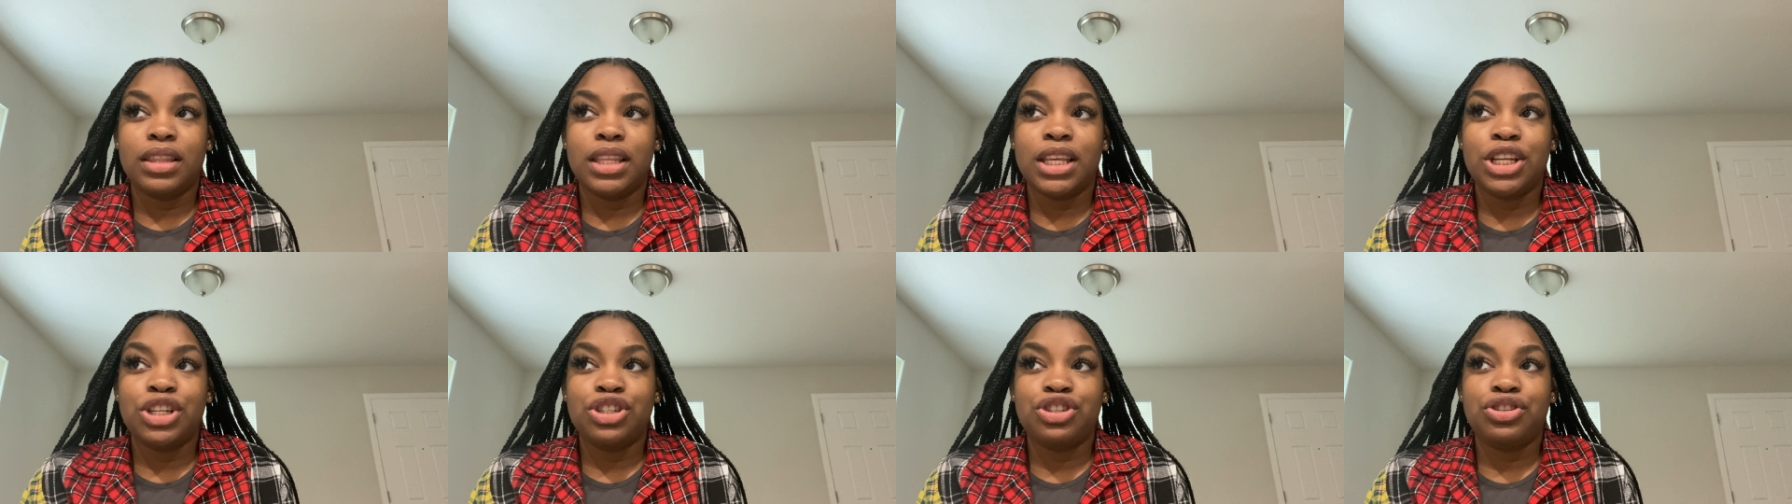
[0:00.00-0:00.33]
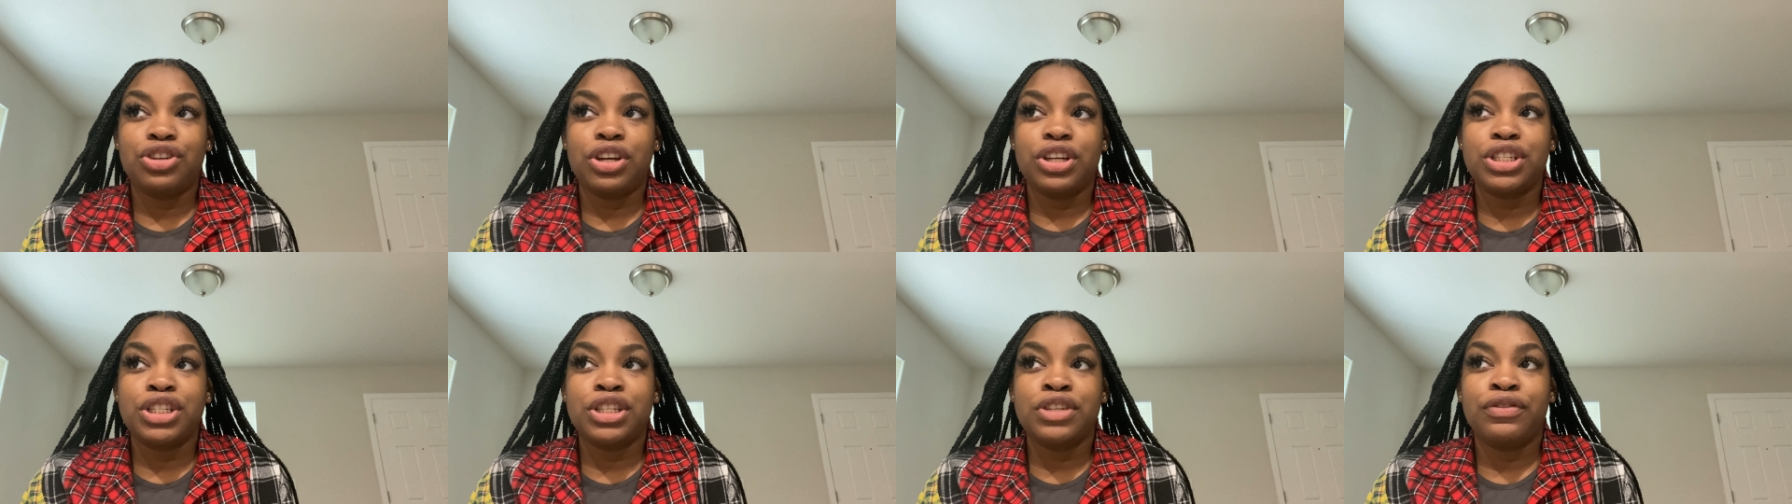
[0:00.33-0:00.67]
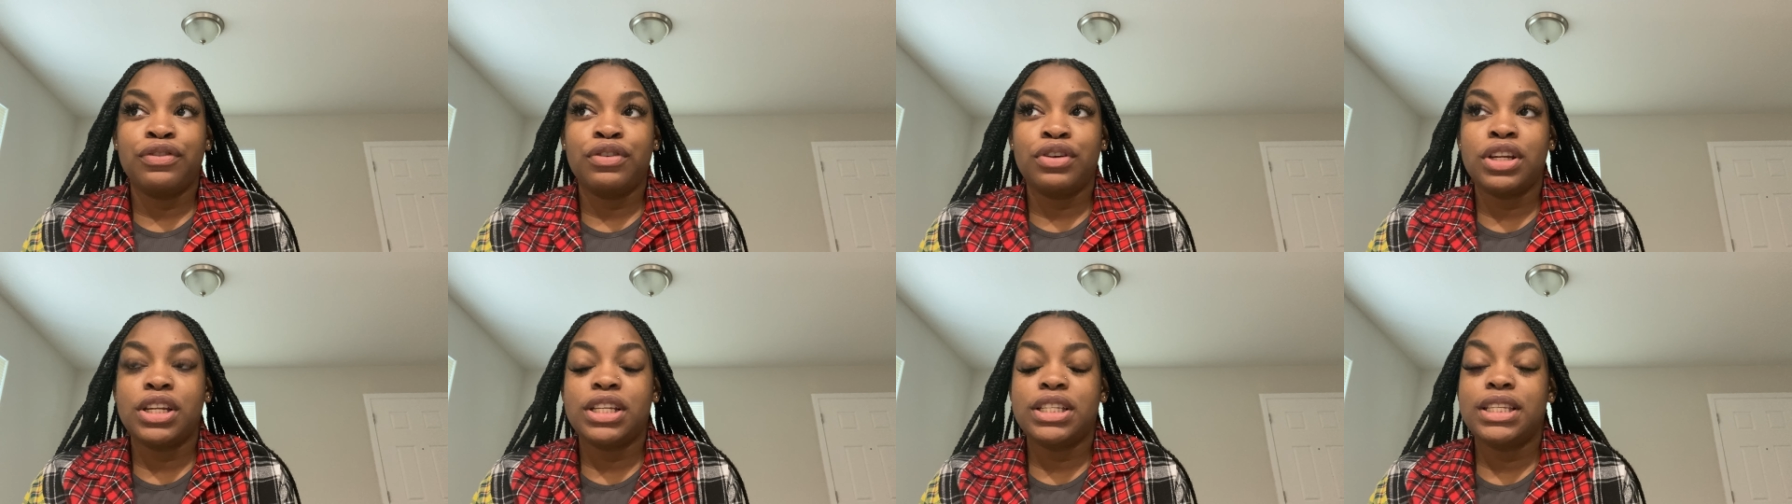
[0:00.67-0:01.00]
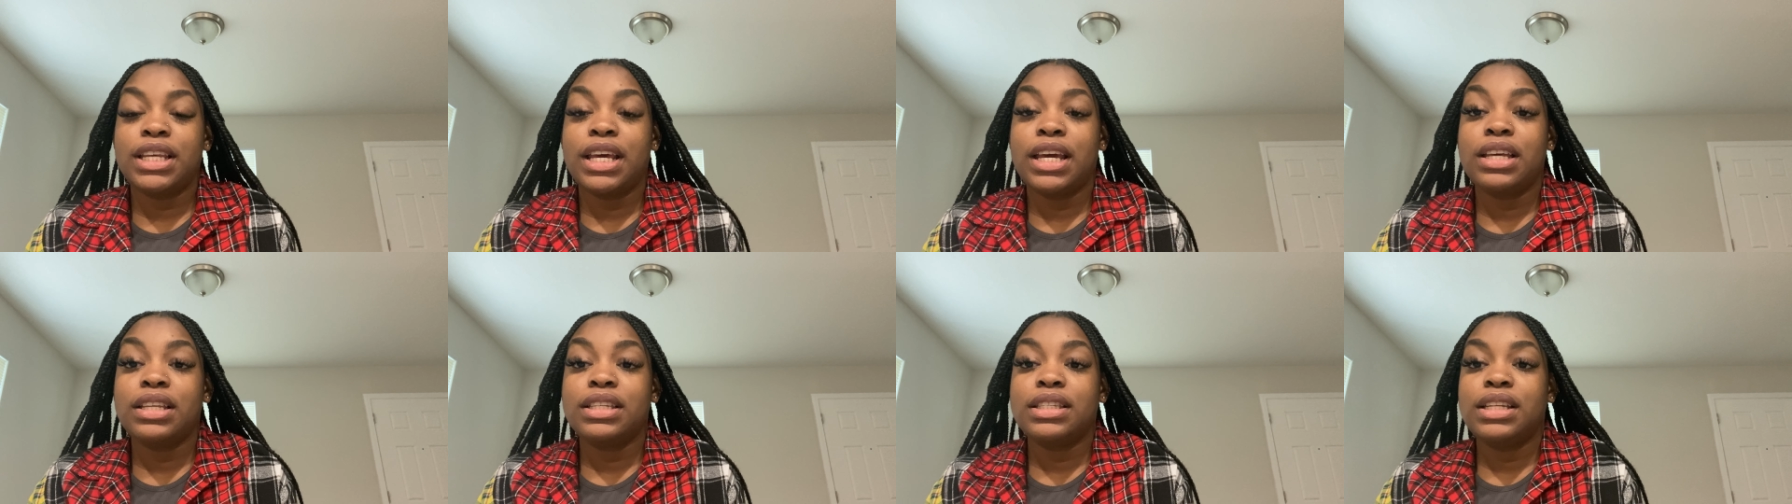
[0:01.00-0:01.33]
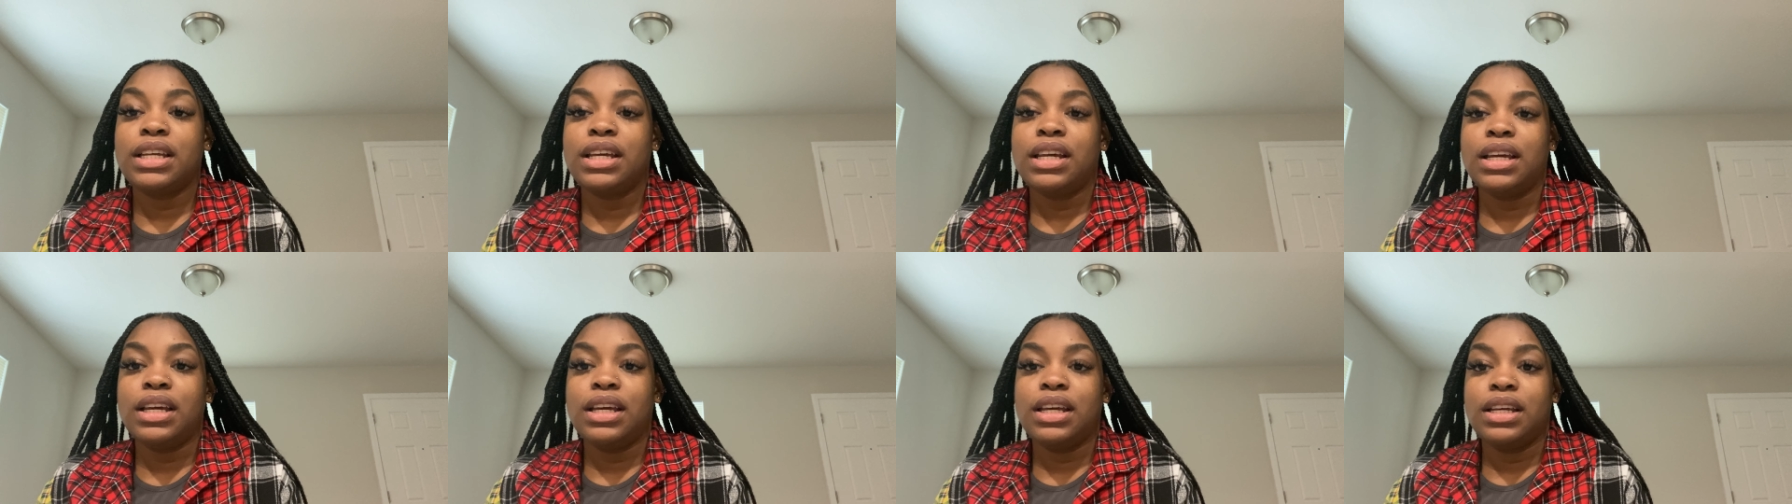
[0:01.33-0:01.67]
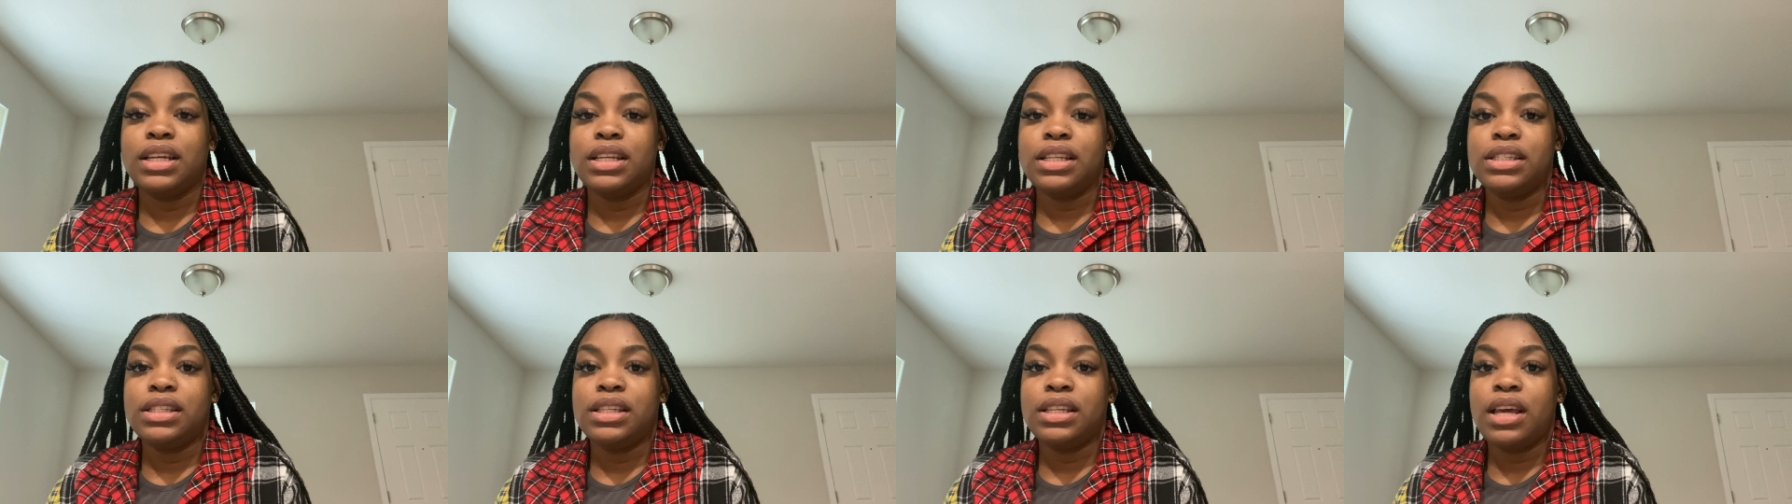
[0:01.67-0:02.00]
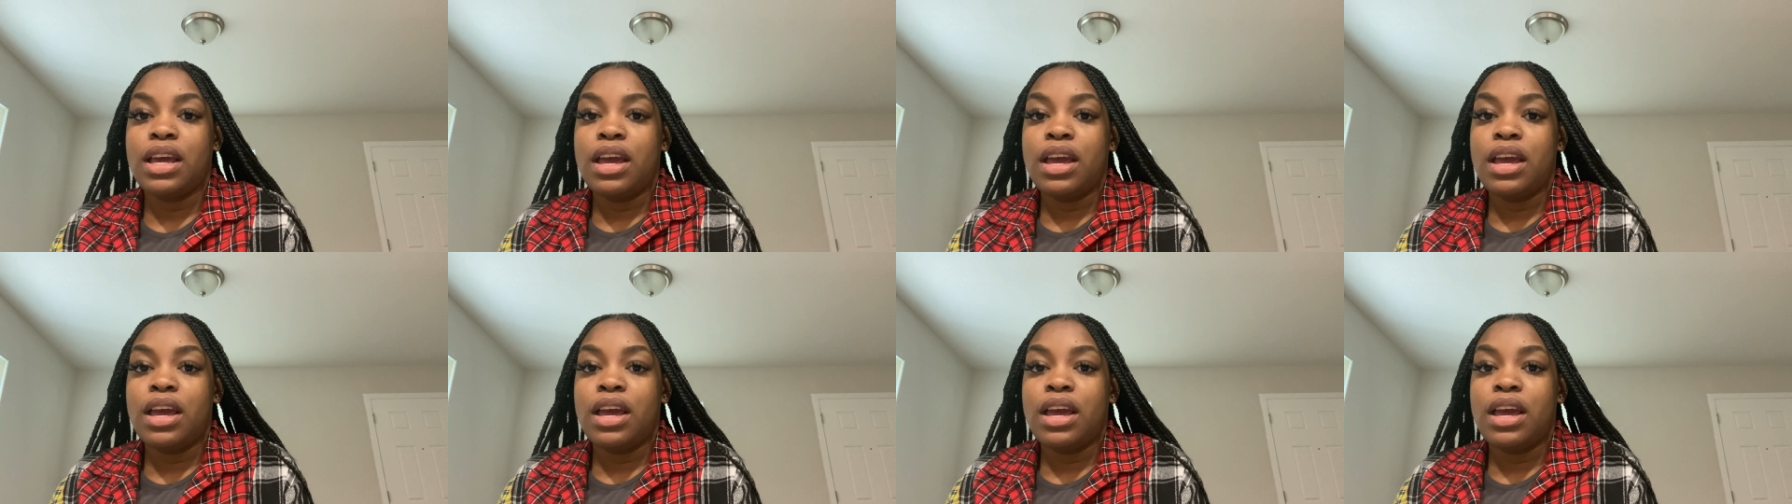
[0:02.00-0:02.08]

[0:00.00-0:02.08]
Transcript: the instructions for the test is,